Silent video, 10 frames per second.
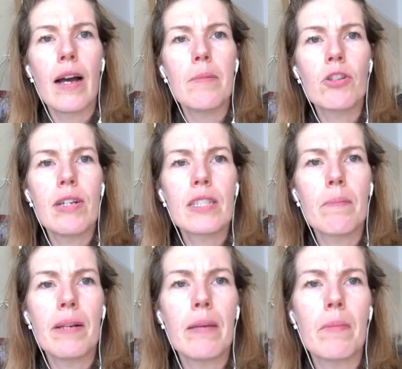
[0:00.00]
I am trying to
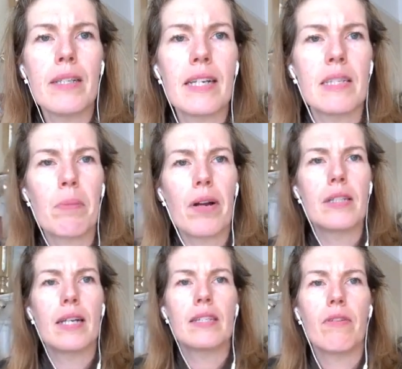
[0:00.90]
complete my data
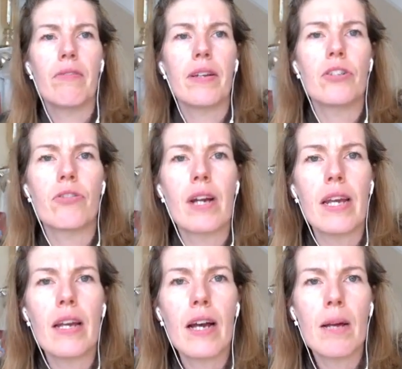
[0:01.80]
processor
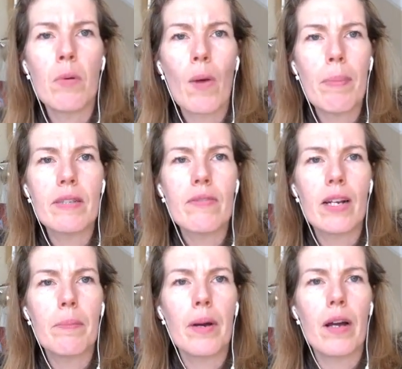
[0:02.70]
inventory. I'm a web
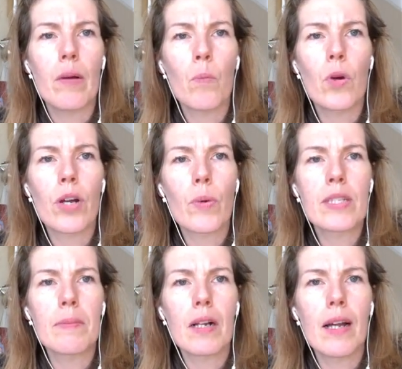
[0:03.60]
developer and work with
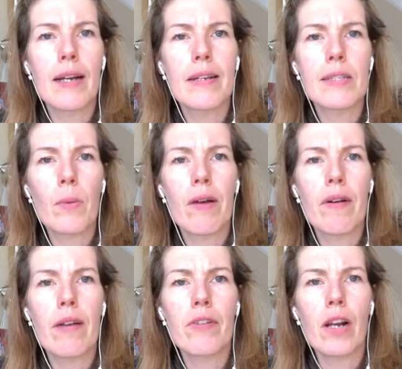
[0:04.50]
some clients where
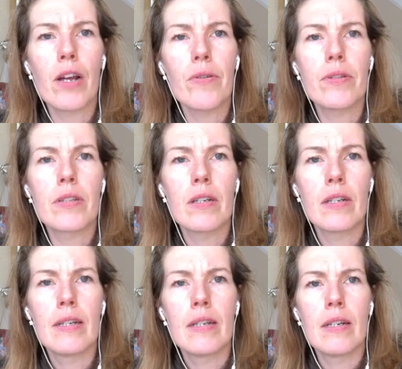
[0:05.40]
I have cloned
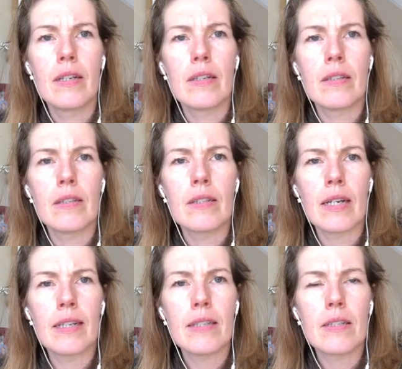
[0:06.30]

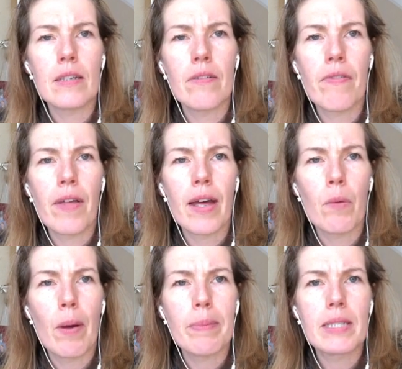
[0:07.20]
site of
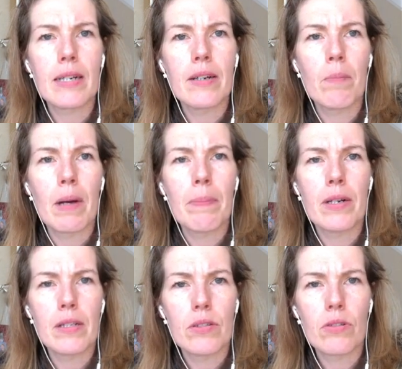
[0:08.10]
their website on my
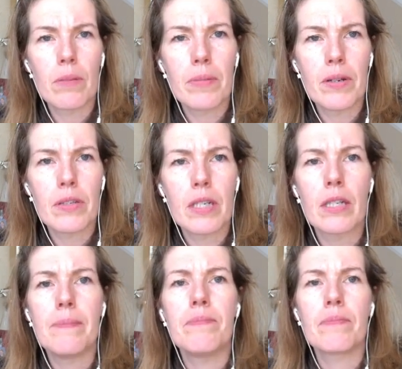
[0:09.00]
personal
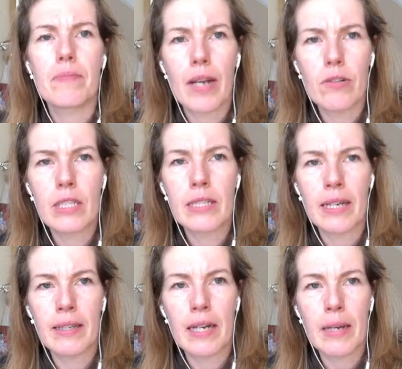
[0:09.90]
computer. I
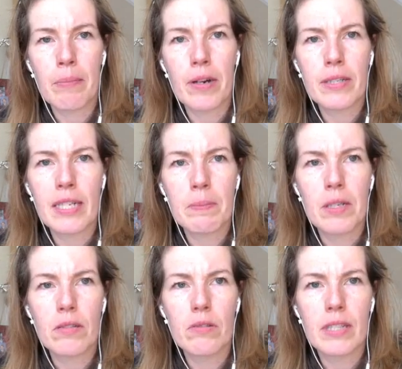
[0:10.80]
understand that I process
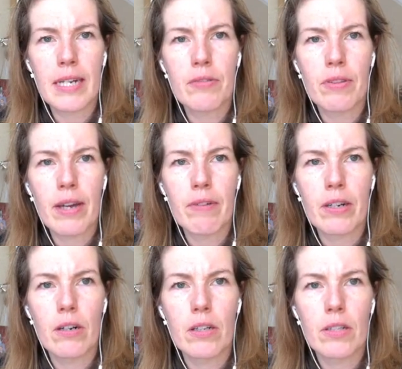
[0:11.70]
personal data in that
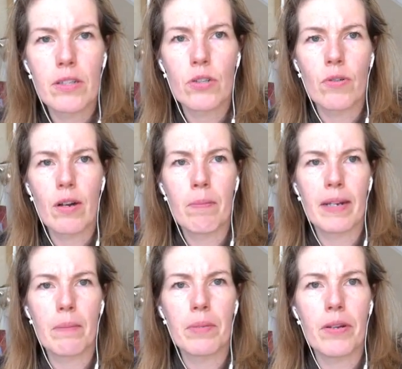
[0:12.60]
regard and store it on my
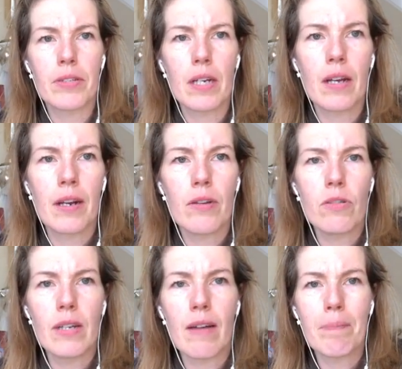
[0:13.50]
computer, and I
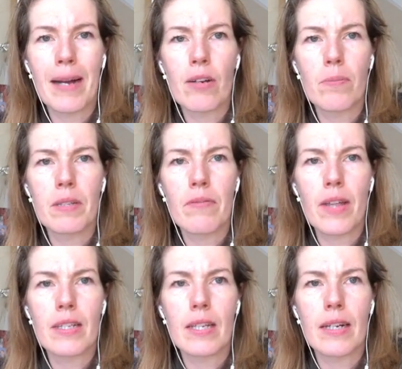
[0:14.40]
also have backups of
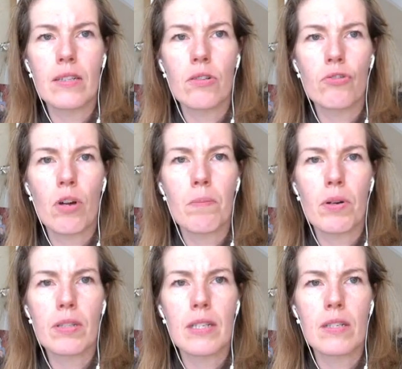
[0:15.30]
their sites on
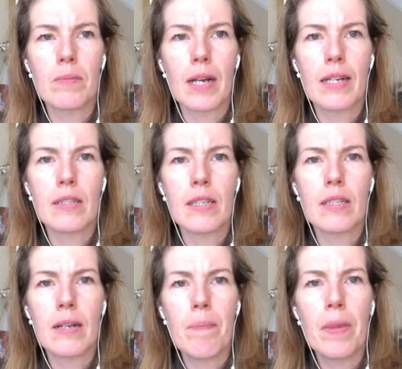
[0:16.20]
Dropbox in some
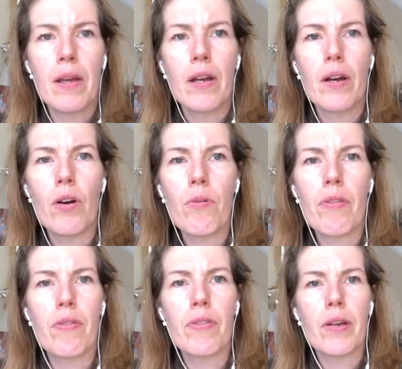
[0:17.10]
cases. Other
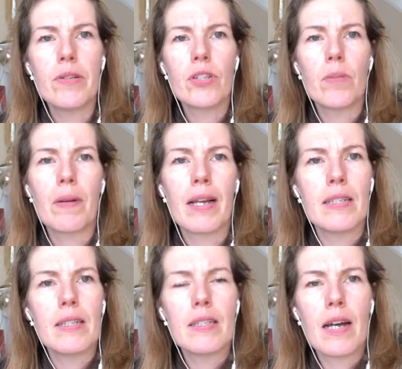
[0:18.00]
than those two
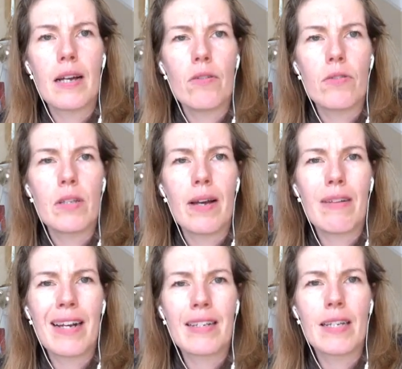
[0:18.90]
places, I also have
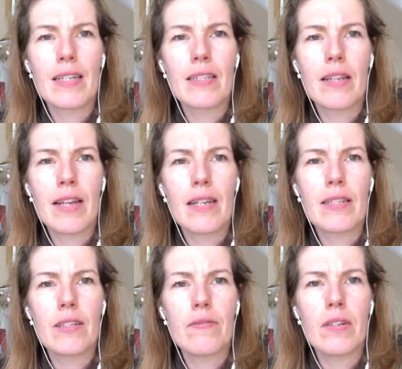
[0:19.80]
access to their
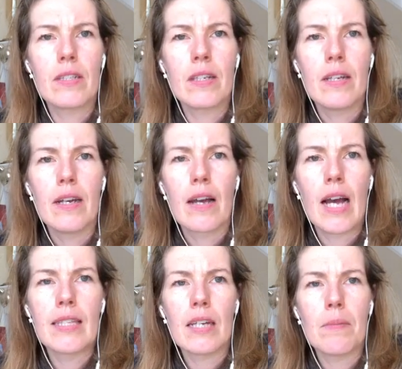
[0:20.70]
servers,
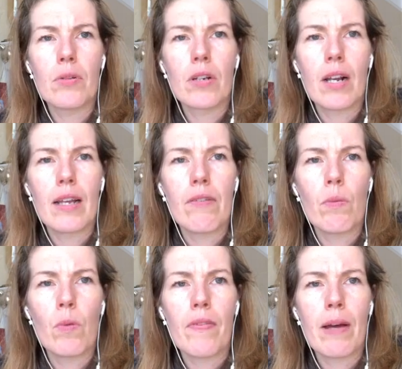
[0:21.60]
and I'm unclear
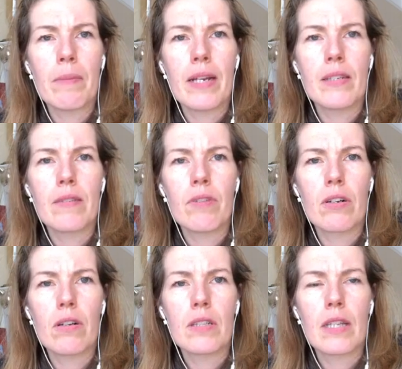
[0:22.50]
on what that means in
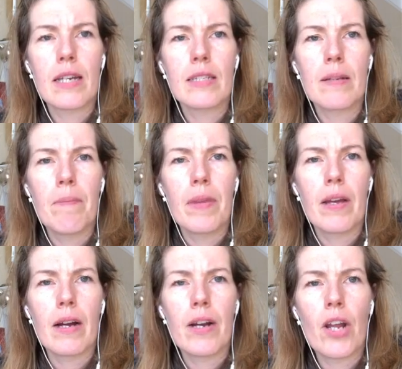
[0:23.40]
regard to this.
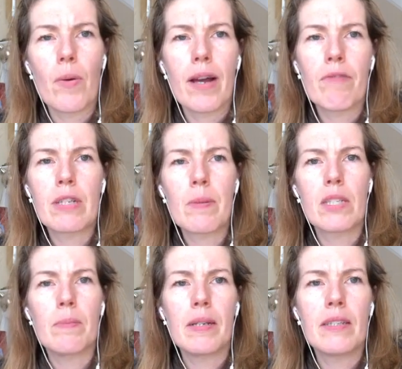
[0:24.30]
I know I have
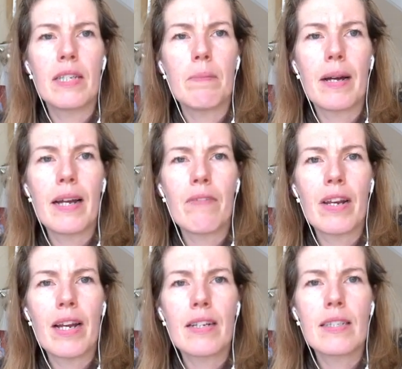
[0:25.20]
responsibility by
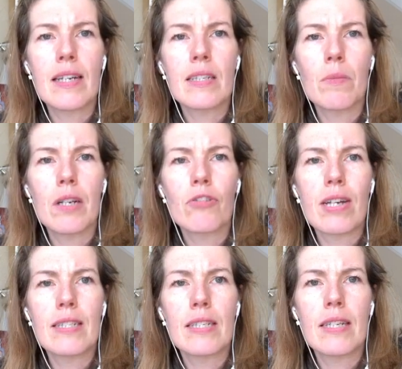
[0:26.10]
having access and will
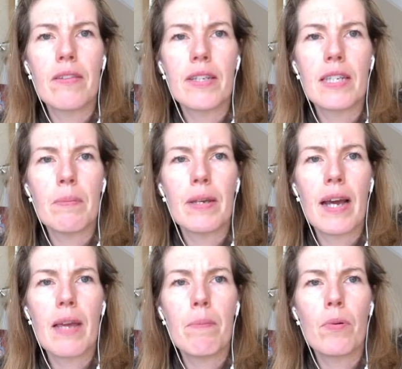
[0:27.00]
address this in the
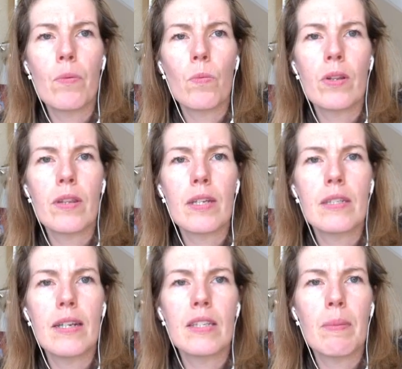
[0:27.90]
DPA, but would
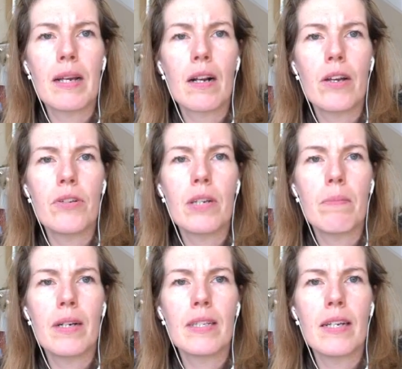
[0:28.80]
this need to be included in
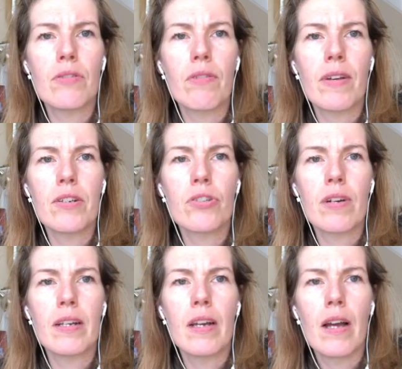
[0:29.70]
my data inventory?